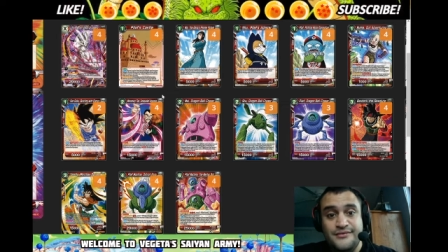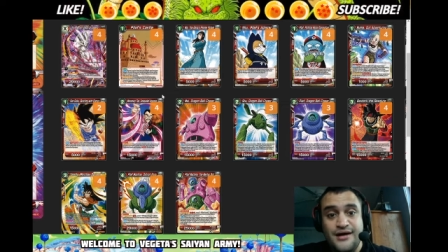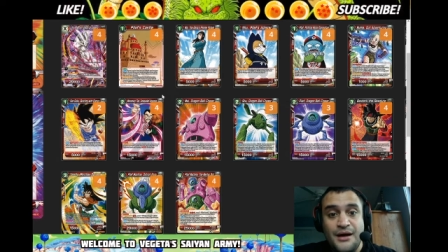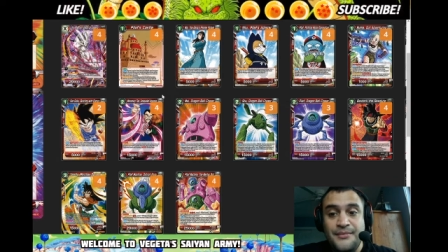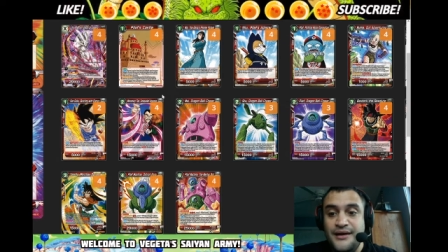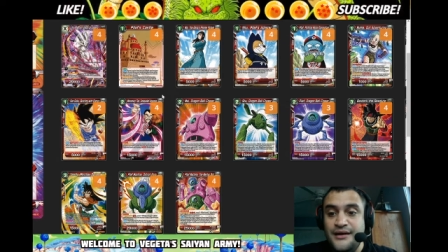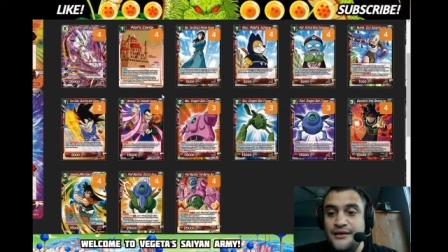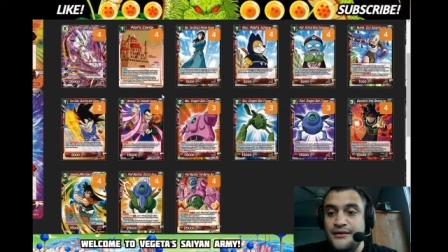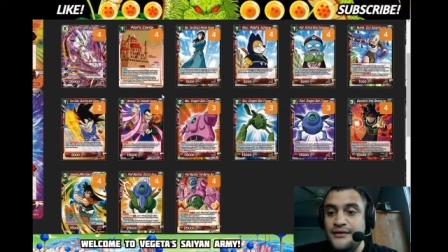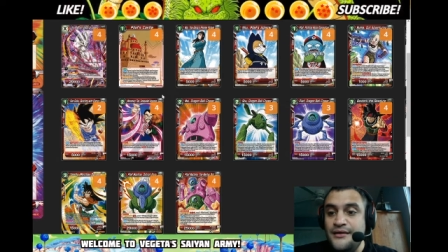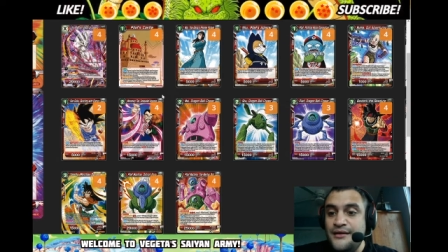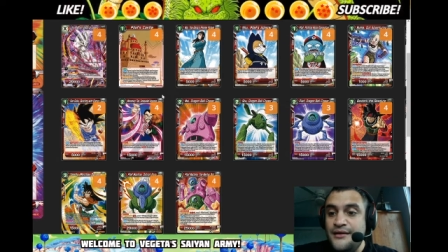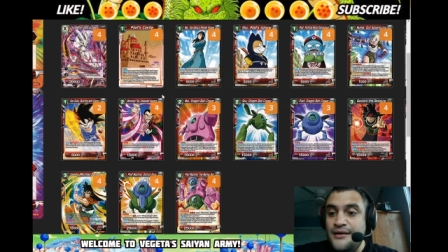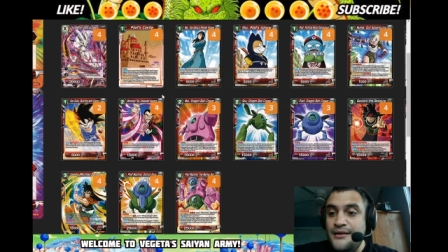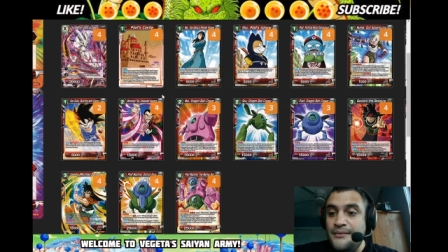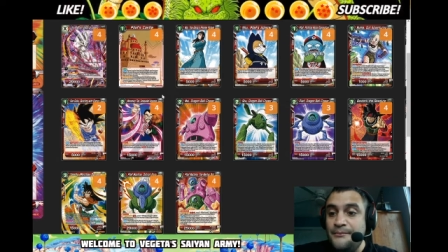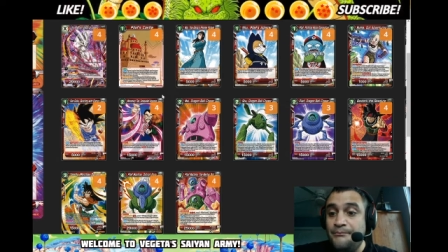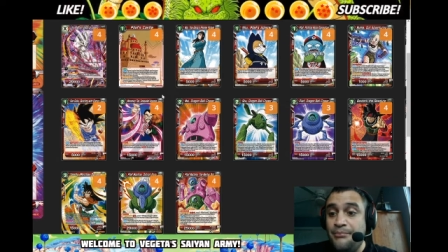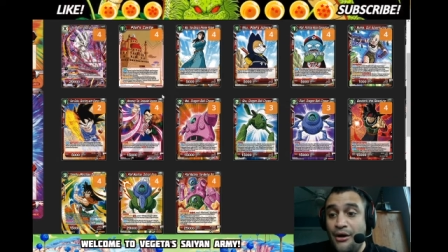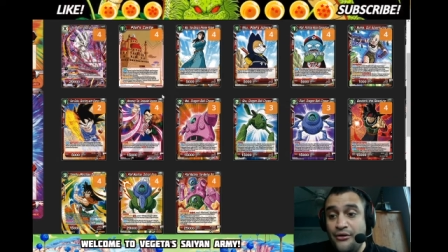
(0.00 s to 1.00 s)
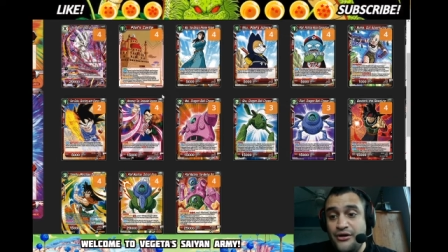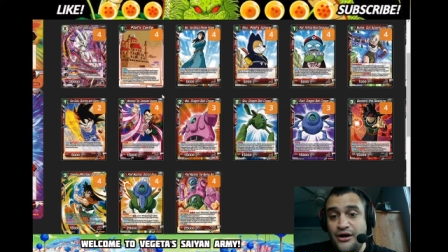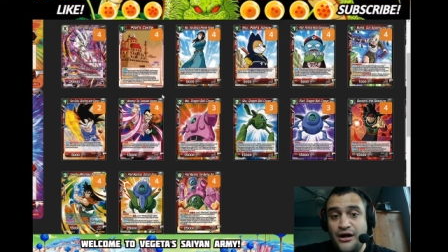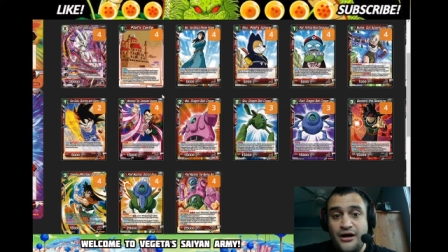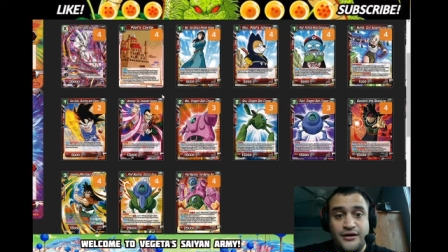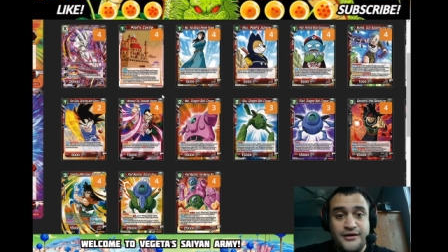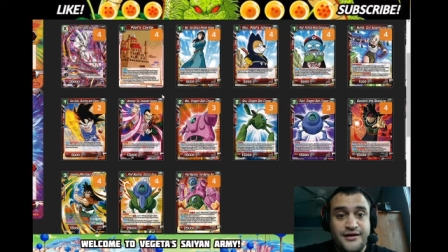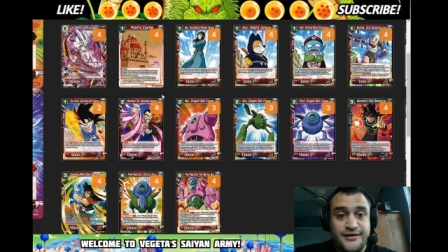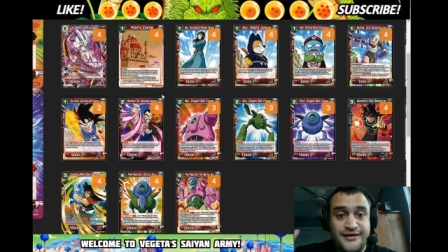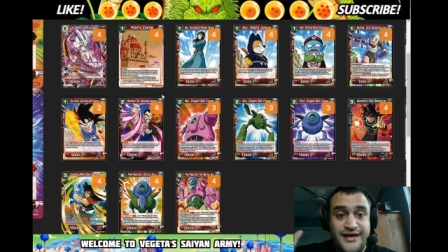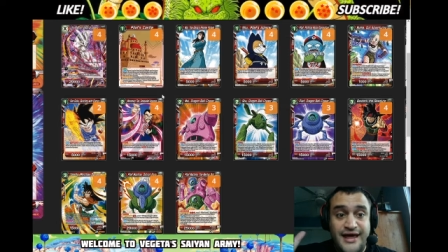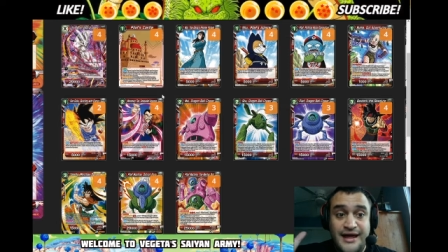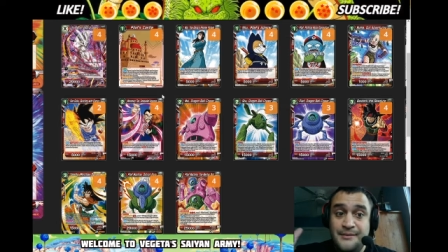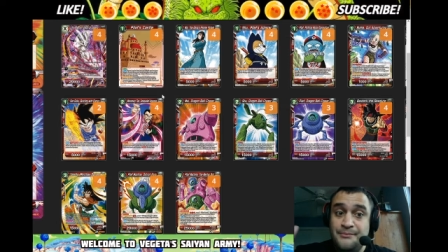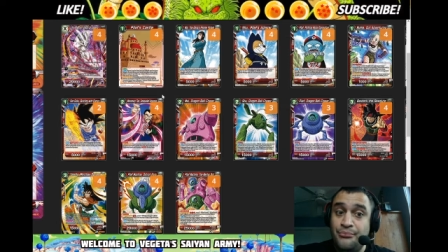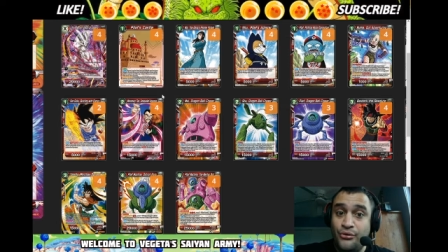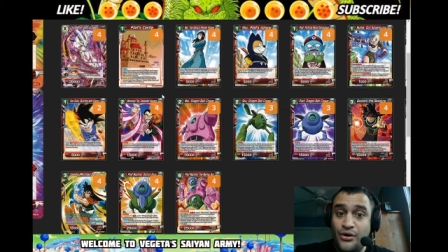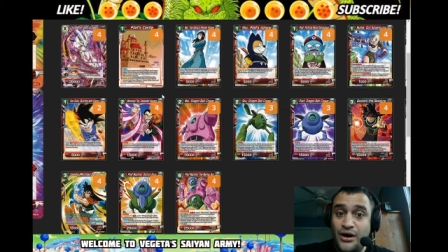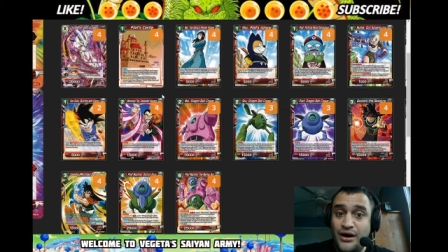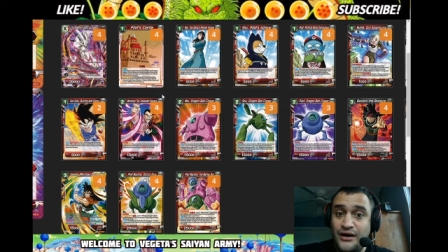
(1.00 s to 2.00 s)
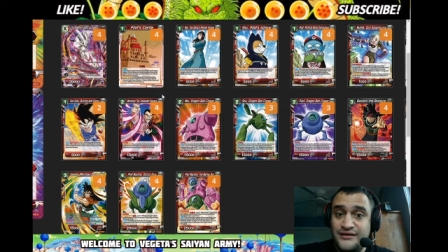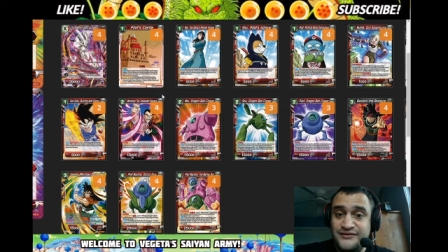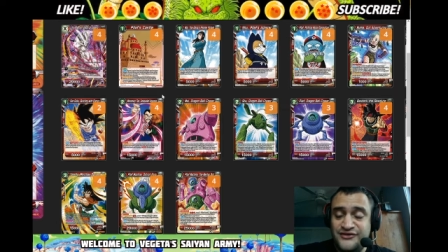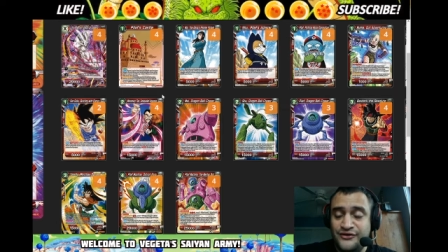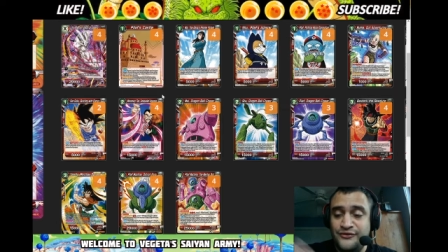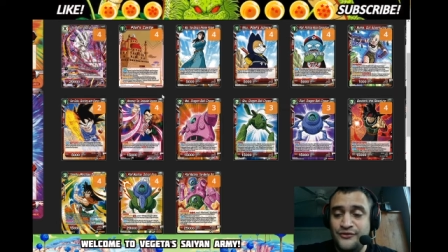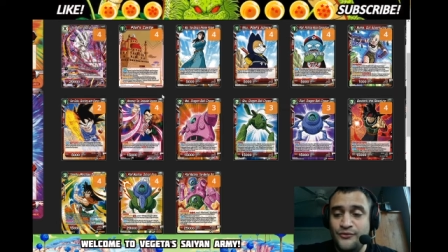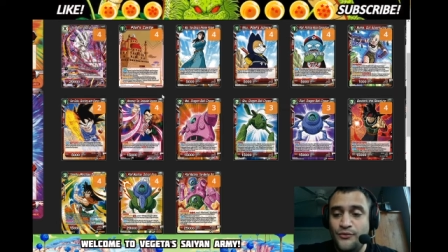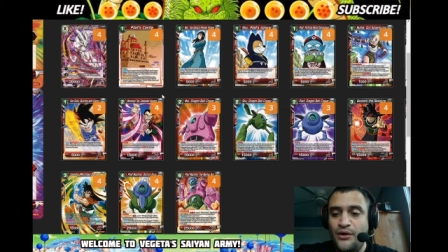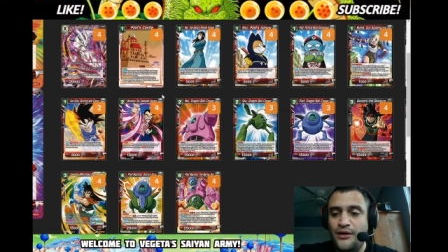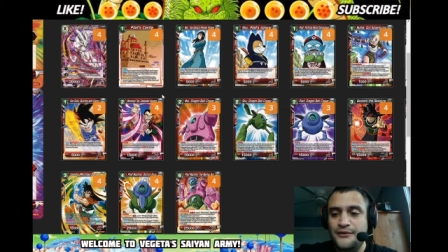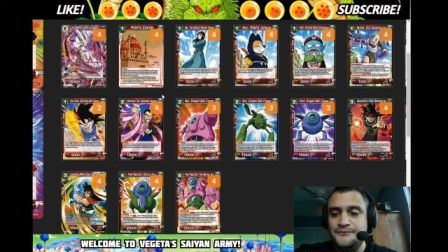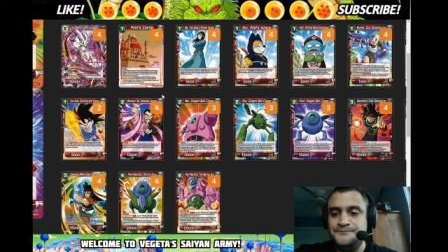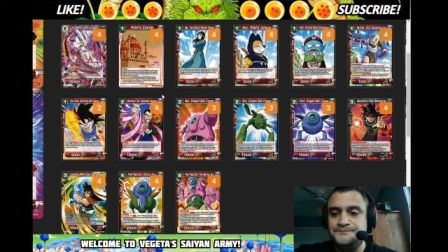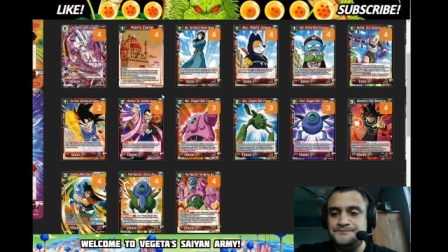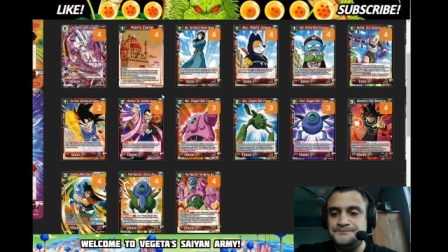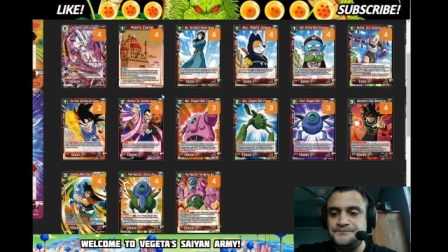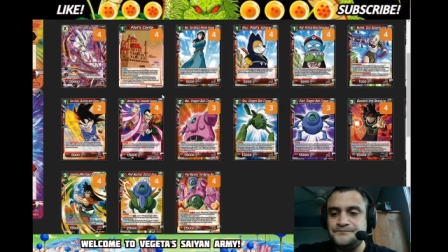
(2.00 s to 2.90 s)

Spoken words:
I mean, Bardock can proc turn 1.